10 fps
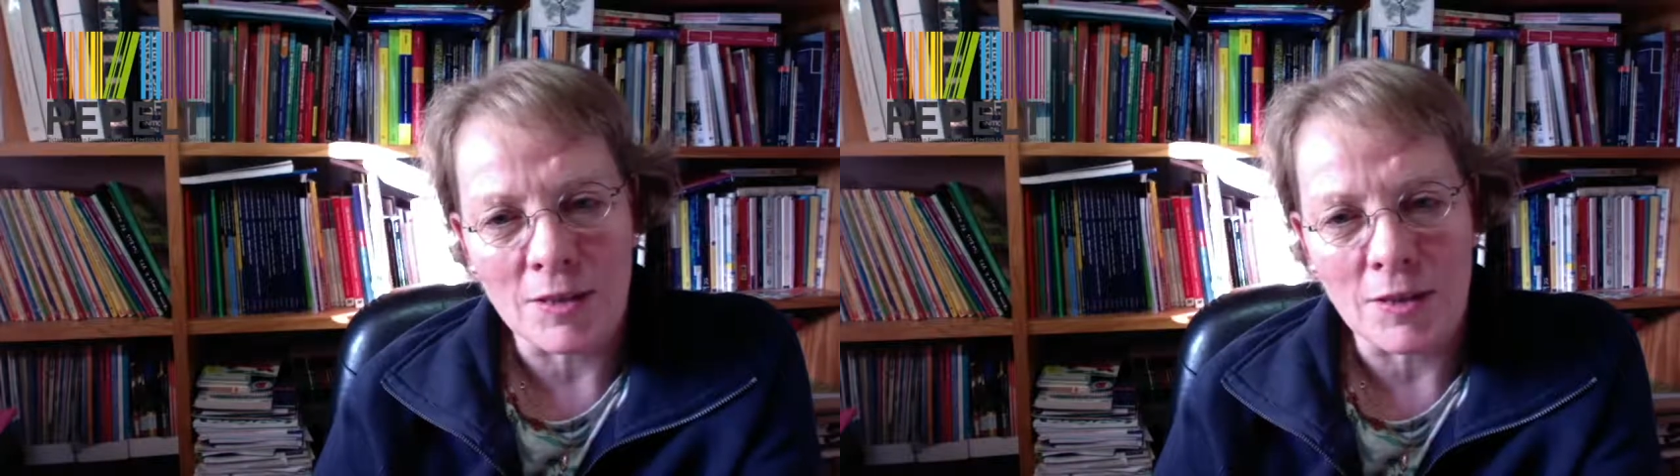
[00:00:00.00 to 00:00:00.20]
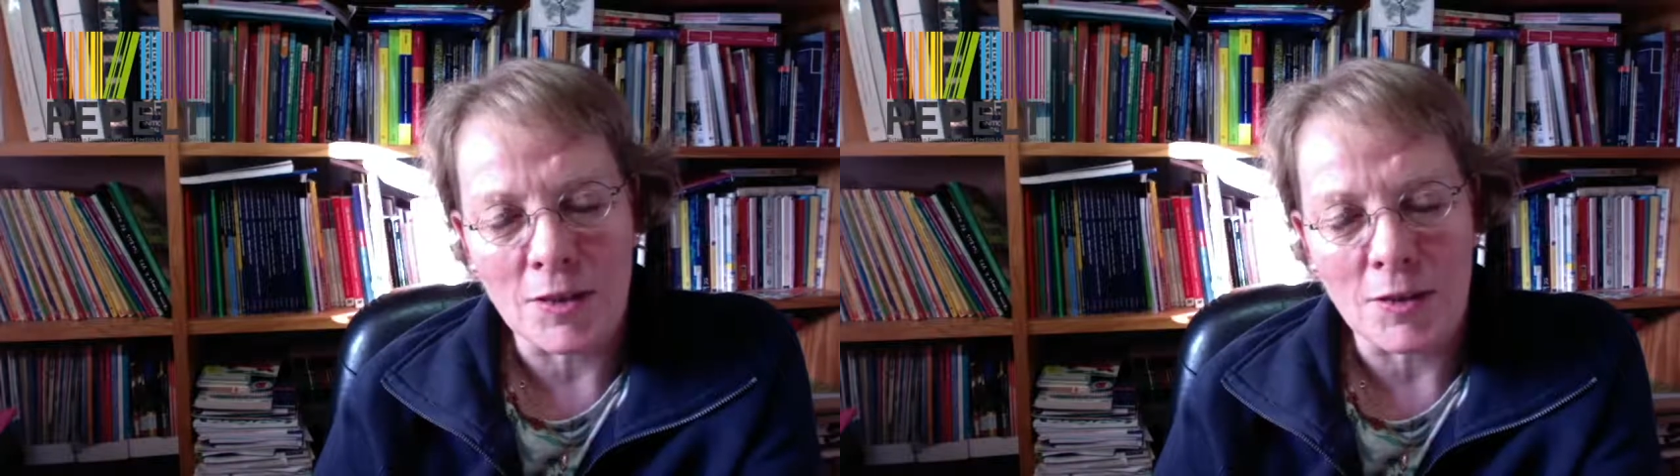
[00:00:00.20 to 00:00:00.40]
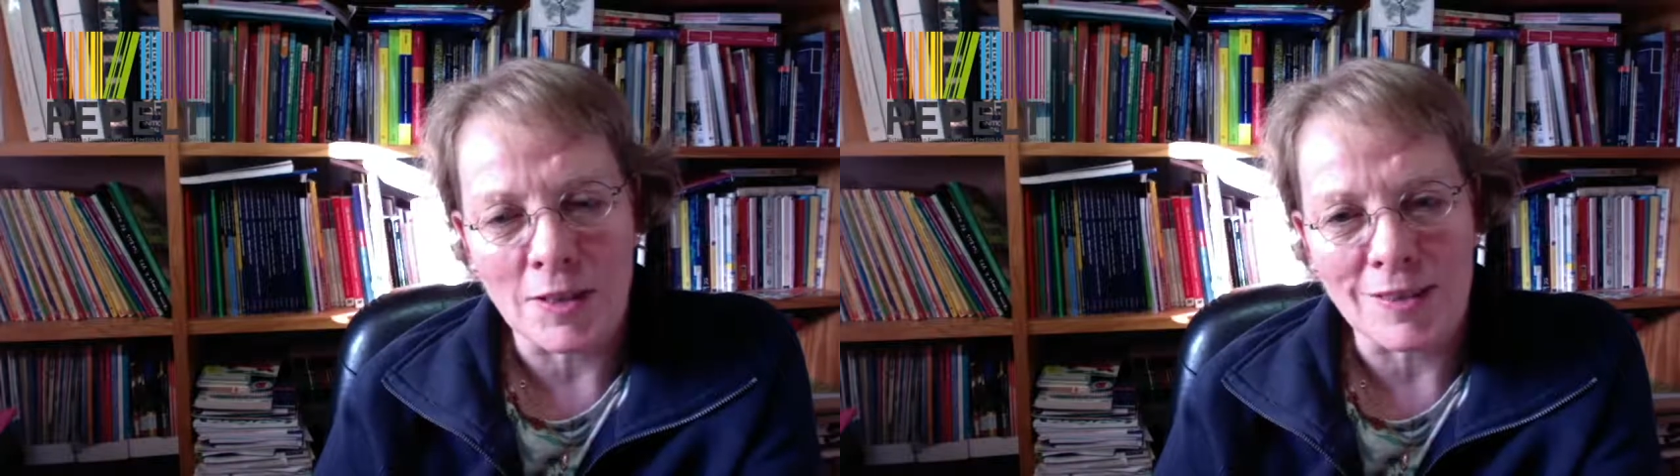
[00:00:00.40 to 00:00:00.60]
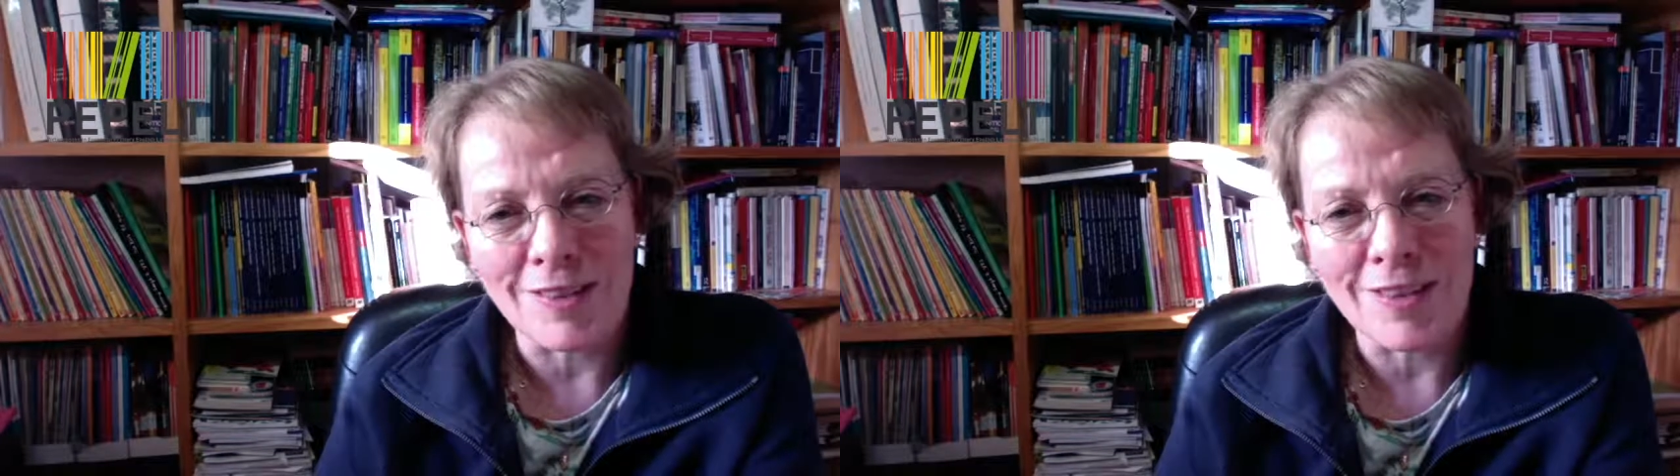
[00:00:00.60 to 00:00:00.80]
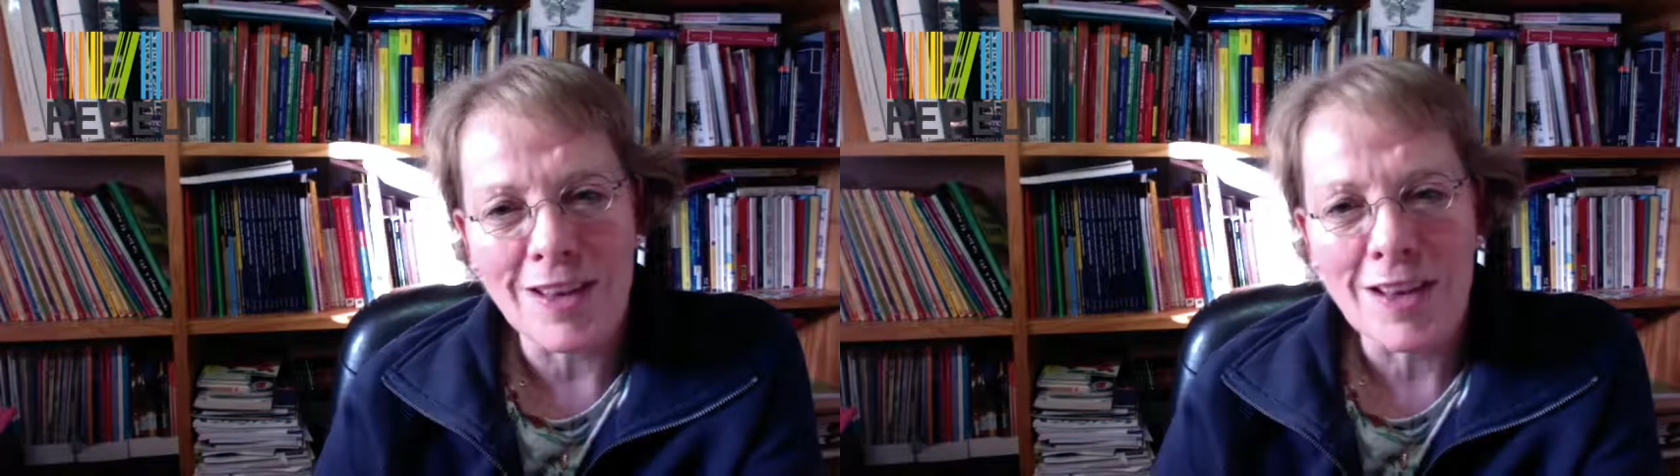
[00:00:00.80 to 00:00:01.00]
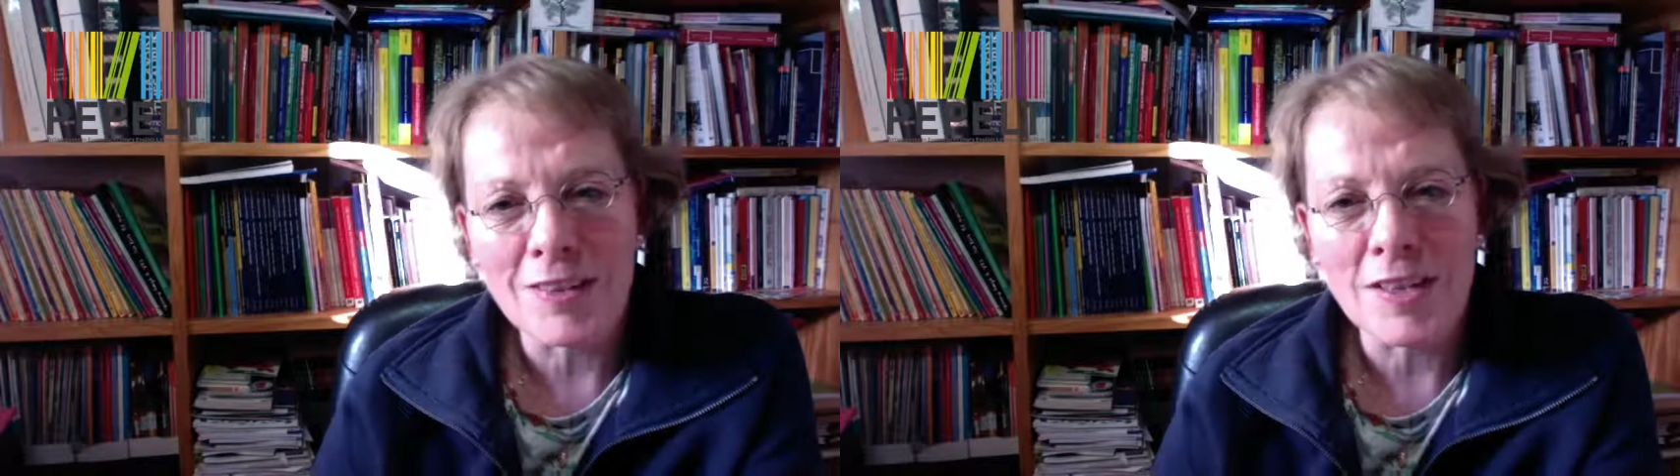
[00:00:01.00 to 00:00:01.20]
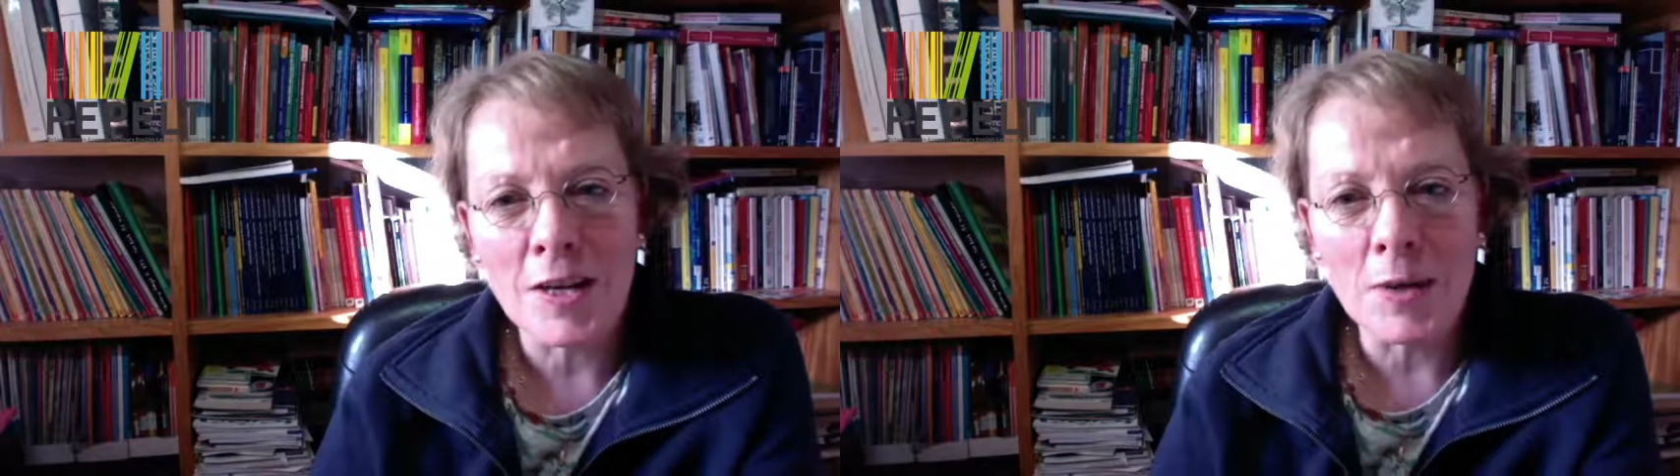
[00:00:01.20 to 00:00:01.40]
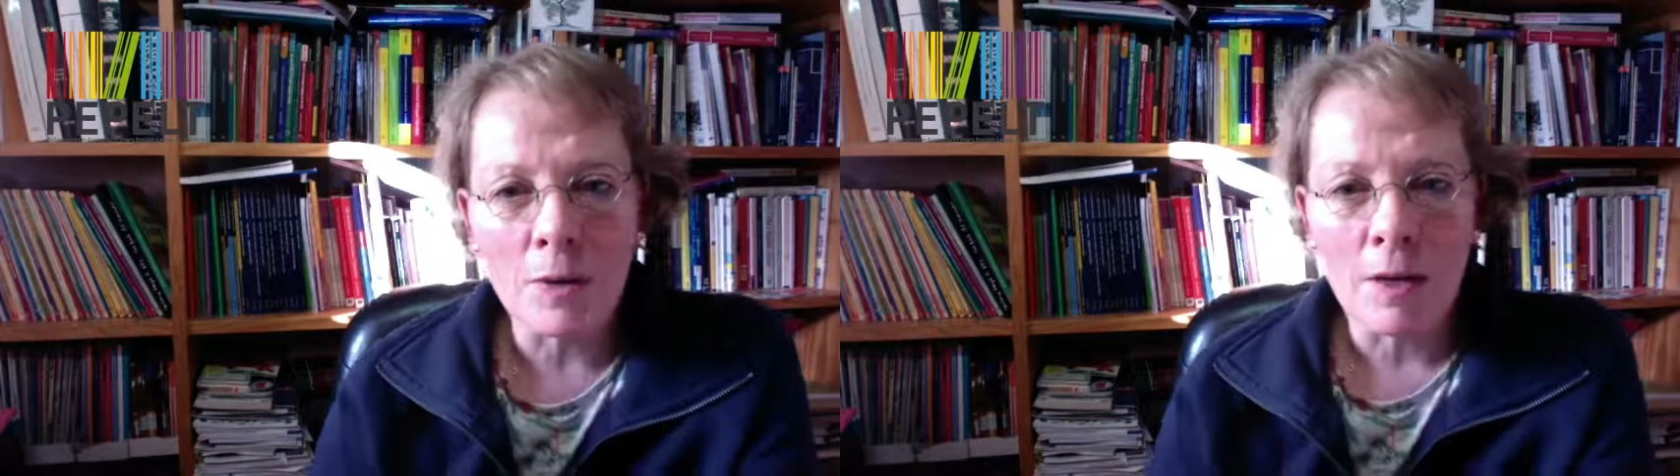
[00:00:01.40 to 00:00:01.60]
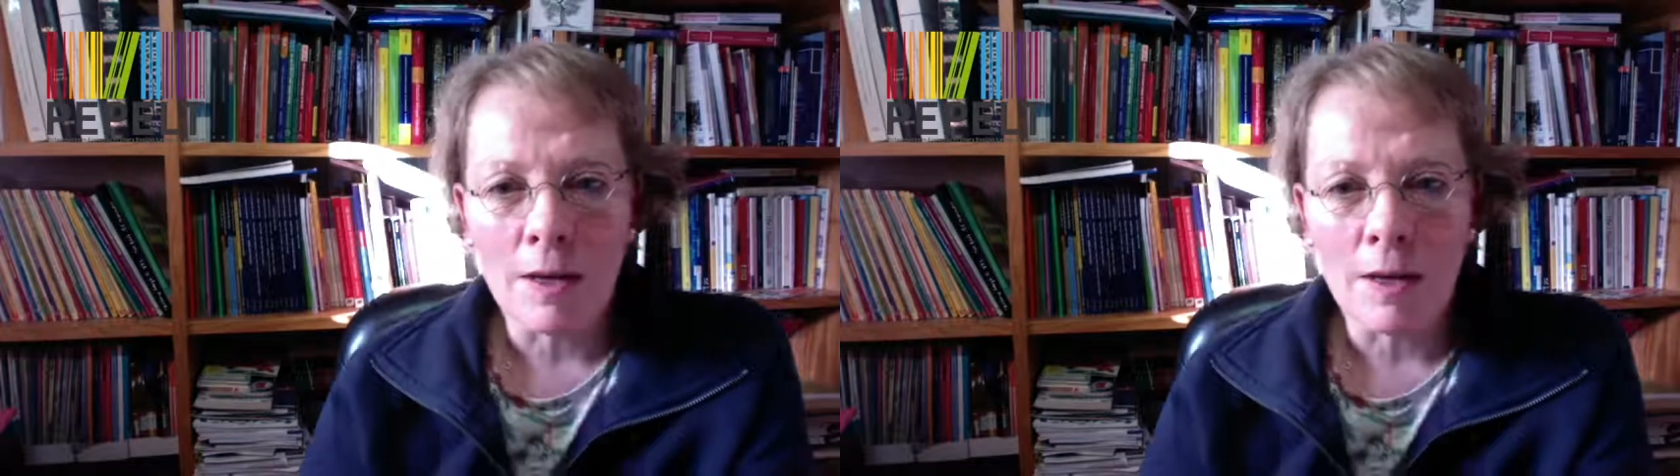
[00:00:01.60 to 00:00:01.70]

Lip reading: students. So